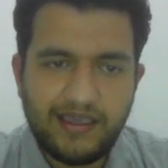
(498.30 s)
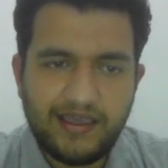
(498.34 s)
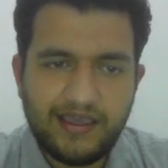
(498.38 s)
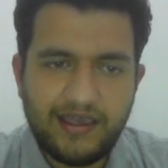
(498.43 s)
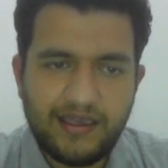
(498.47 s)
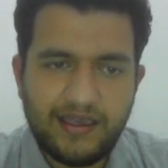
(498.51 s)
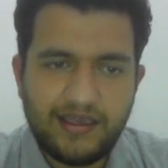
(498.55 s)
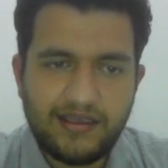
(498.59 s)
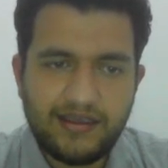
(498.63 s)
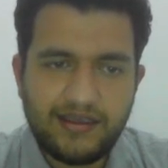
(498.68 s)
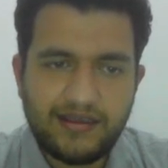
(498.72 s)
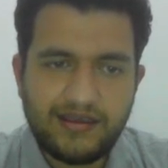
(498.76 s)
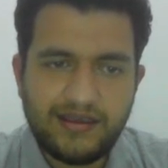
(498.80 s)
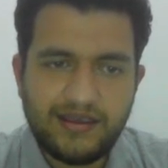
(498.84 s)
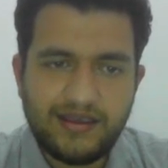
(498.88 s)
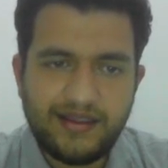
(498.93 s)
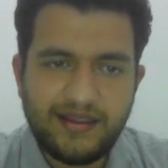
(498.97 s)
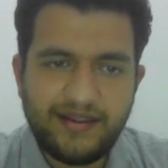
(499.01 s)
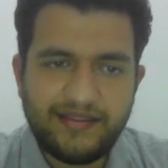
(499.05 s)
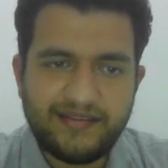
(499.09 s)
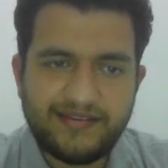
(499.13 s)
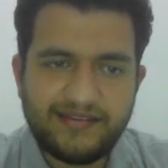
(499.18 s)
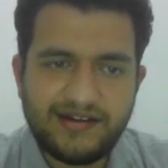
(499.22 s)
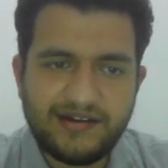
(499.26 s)

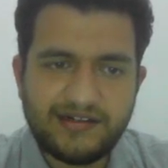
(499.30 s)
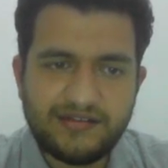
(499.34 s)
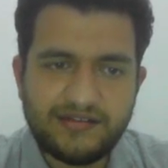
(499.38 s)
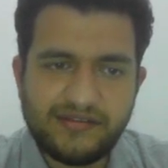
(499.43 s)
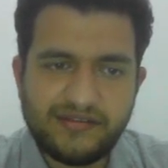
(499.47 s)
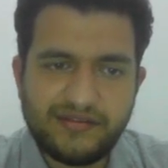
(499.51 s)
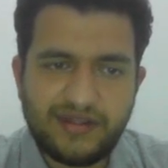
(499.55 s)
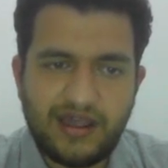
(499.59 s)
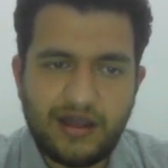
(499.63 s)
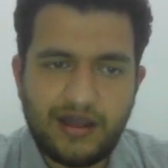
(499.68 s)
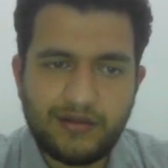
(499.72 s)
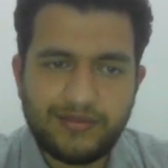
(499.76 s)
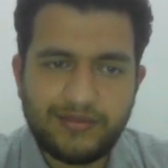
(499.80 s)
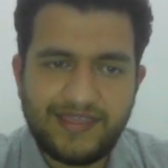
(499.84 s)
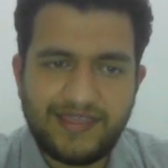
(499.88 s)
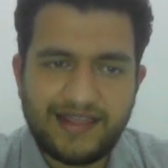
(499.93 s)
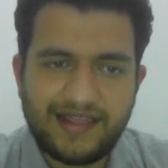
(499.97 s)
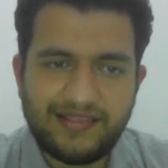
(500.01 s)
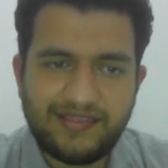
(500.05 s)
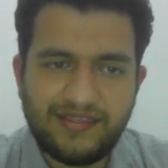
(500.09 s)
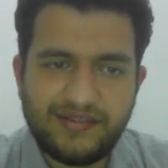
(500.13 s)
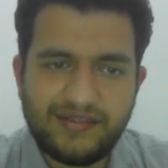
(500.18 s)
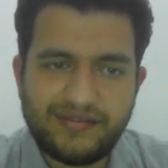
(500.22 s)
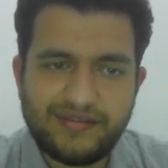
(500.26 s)
it turns out
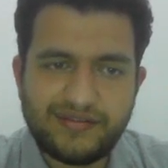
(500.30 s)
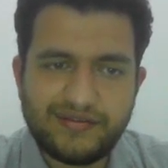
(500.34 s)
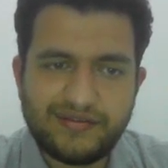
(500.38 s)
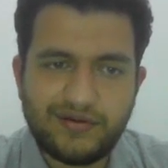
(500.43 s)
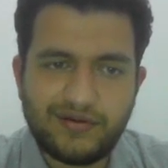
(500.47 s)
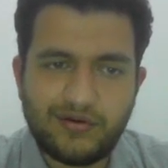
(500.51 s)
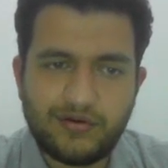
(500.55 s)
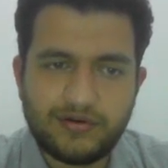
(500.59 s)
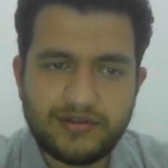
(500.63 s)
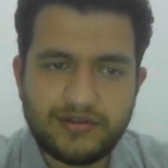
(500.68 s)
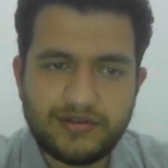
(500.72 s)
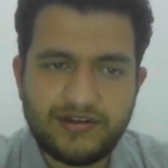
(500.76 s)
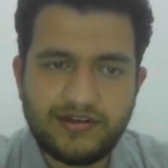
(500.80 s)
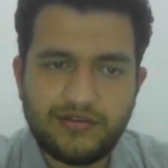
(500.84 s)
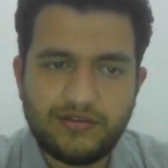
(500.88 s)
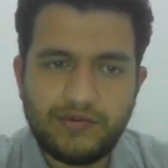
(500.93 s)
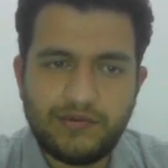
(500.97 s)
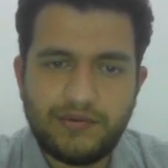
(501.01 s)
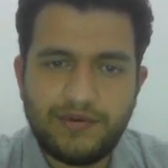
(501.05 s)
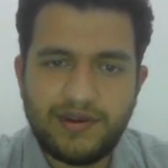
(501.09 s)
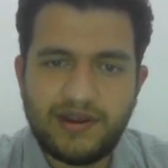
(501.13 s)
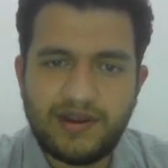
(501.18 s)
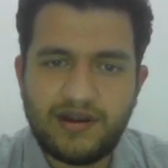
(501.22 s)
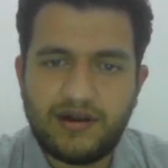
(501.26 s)
that this is ordered
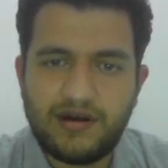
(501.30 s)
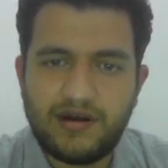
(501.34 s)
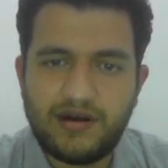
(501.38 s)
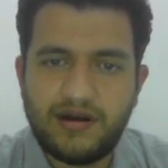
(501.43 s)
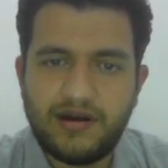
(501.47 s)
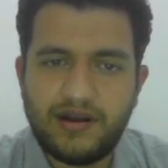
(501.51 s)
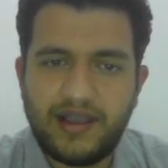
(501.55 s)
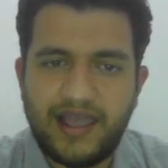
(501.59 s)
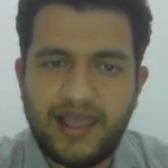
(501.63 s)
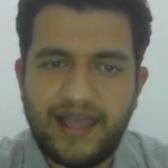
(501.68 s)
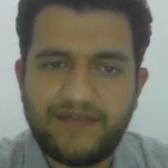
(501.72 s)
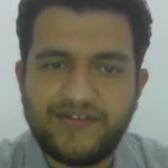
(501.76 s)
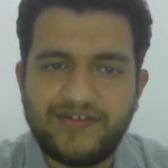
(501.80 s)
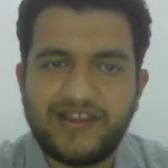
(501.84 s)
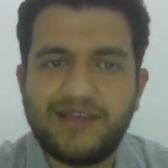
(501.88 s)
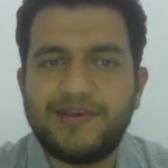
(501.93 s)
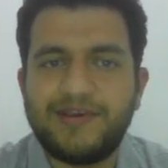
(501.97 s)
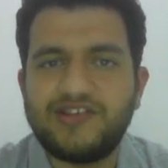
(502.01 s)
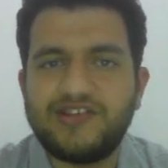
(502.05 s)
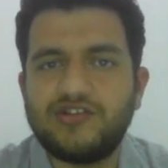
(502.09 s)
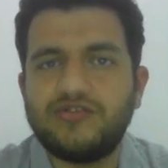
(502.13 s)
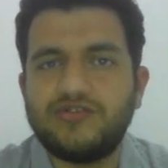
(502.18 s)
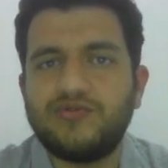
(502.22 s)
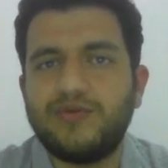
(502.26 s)
when we are having a
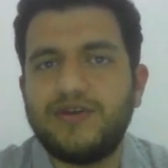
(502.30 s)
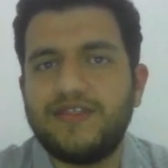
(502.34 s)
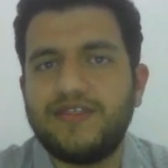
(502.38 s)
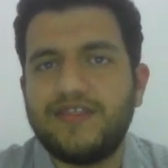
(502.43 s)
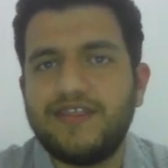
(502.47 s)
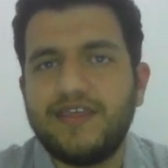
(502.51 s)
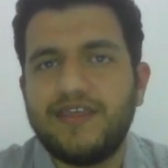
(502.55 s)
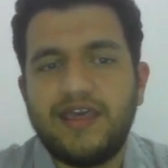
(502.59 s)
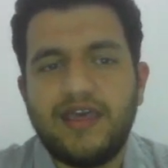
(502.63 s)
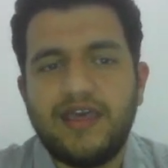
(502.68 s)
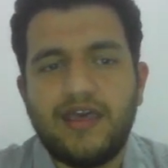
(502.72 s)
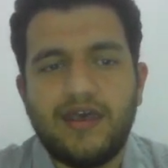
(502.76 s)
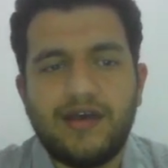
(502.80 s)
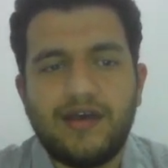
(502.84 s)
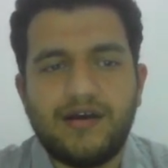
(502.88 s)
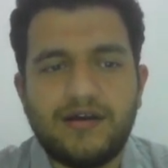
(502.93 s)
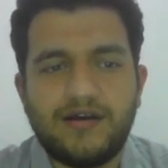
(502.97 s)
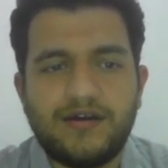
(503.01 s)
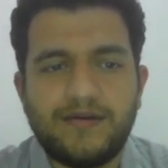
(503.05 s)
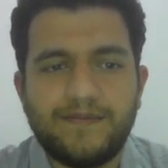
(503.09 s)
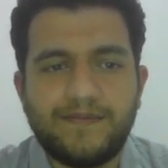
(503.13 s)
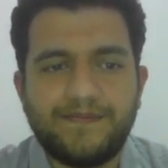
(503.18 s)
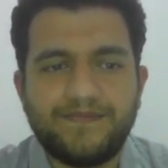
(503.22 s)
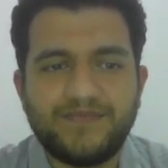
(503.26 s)
patient with
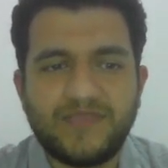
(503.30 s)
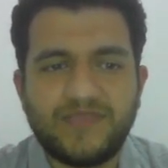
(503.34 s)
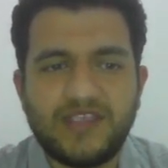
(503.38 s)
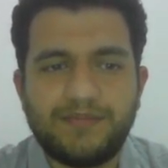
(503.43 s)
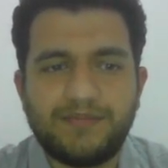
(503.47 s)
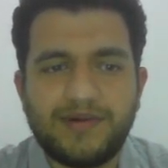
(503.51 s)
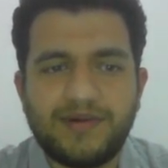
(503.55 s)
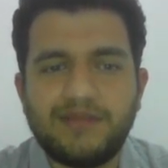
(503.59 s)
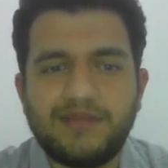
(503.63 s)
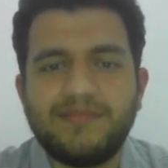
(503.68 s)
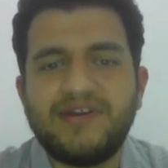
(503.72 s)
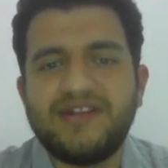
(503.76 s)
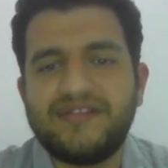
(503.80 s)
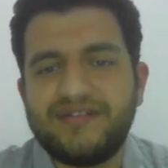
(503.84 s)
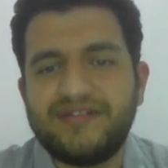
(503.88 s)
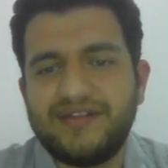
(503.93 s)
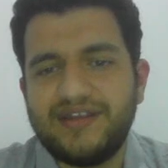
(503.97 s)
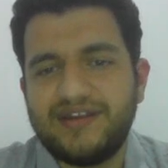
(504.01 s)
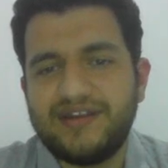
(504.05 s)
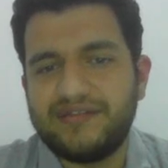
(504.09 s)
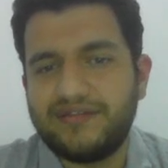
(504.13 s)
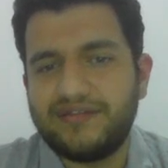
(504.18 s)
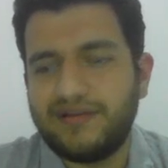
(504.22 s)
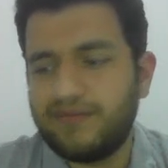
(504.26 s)
primary
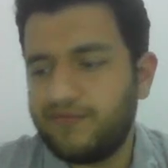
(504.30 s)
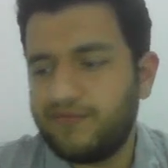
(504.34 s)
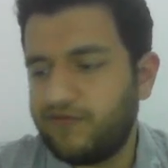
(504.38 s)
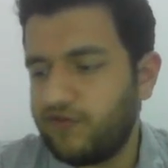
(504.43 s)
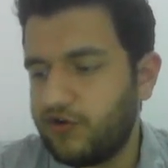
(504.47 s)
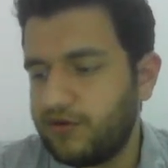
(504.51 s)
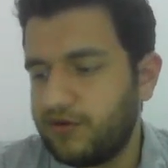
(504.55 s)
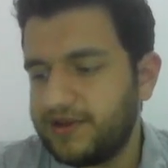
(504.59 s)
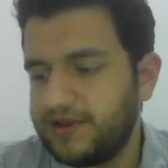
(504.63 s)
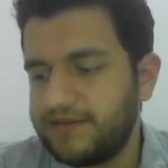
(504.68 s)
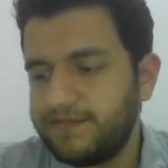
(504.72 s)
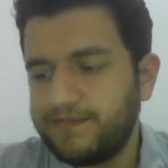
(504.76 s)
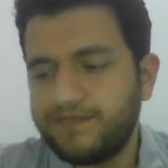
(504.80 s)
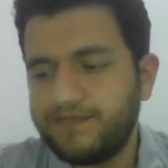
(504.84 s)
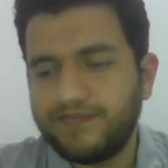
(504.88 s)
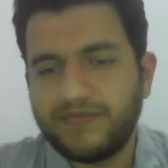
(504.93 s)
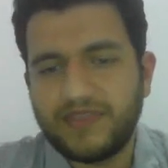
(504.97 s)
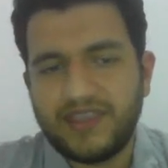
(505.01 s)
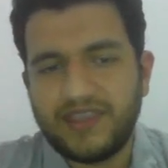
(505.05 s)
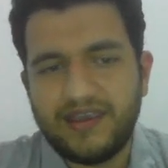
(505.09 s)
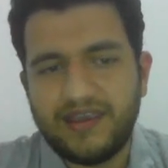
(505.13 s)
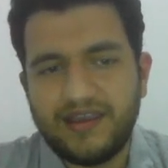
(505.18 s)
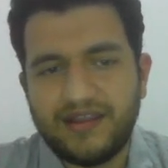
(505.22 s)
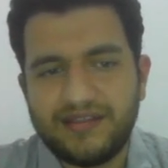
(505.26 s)
CNS lymphoma.
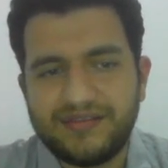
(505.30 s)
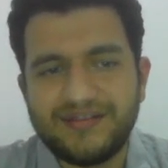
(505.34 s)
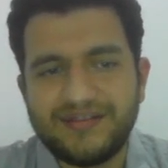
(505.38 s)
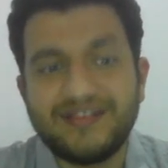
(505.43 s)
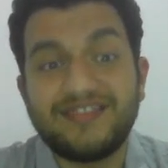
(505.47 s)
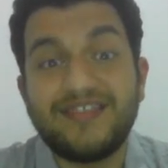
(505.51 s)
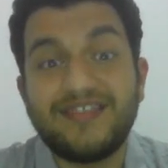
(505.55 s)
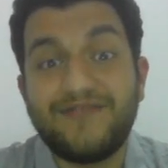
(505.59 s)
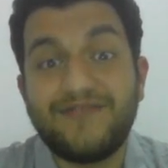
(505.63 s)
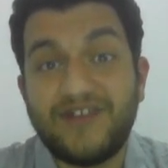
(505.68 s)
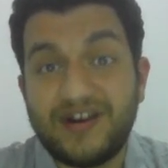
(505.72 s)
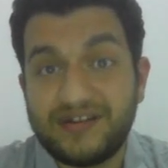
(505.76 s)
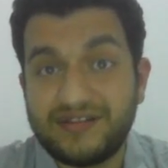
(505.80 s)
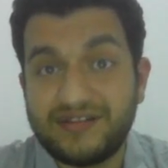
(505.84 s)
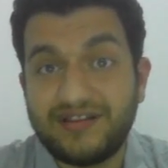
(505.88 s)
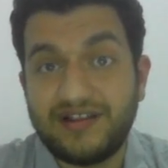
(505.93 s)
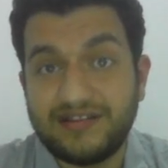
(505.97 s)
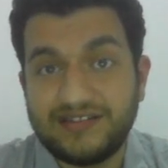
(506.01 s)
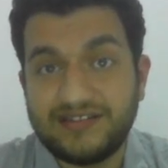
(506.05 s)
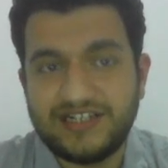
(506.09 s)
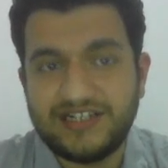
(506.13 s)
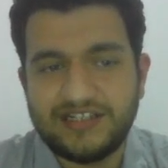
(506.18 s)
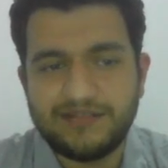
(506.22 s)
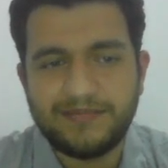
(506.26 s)
It's not the first
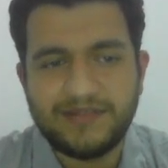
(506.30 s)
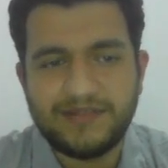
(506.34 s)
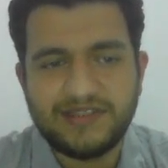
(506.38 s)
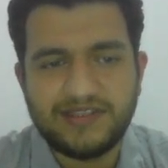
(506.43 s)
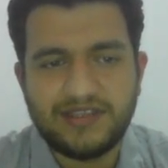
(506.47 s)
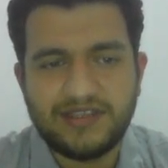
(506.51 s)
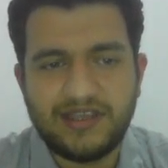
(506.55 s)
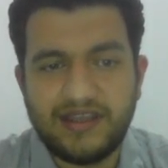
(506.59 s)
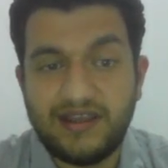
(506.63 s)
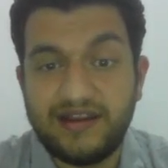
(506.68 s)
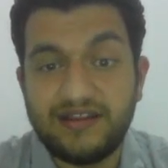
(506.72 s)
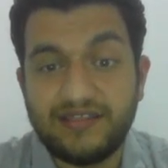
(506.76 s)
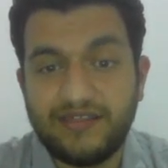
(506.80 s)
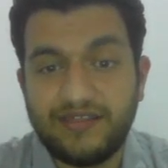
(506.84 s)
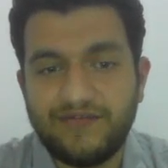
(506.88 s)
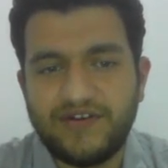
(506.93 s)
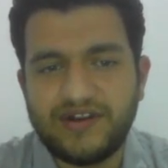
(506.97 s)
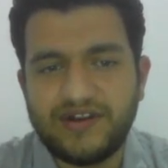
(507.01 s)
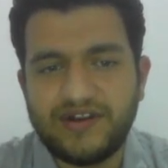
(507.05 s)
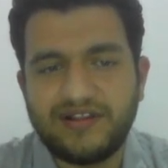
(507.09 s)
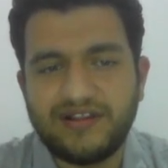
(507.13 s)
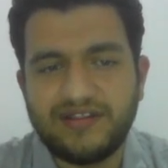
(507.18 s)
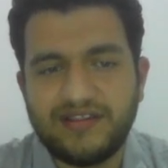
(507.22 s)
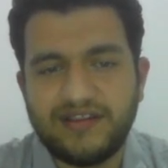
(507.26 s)
line treatment, not the
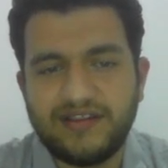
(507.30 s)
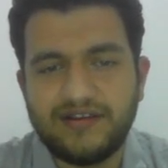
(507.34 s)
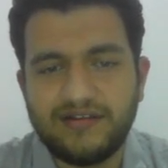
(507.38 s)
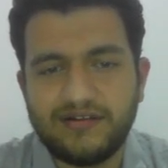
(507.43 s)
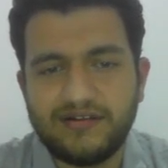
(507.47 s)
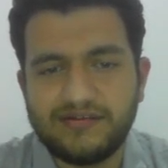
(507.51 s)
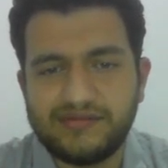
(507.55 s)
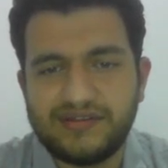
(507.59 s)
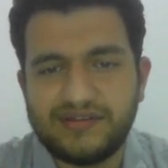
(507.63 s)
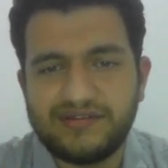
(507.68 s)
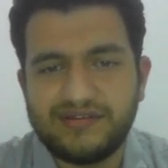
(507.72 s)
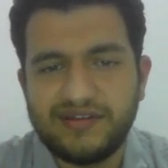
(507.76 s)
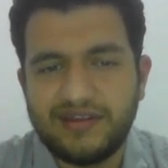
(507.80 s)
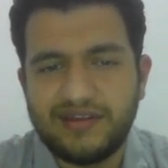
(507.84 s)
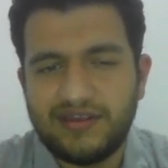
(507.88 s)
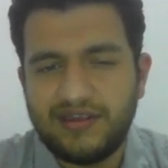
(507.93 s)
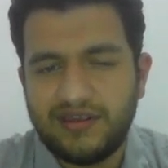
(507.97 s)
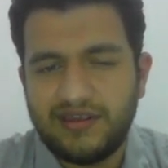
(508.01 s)
first line diagnosis.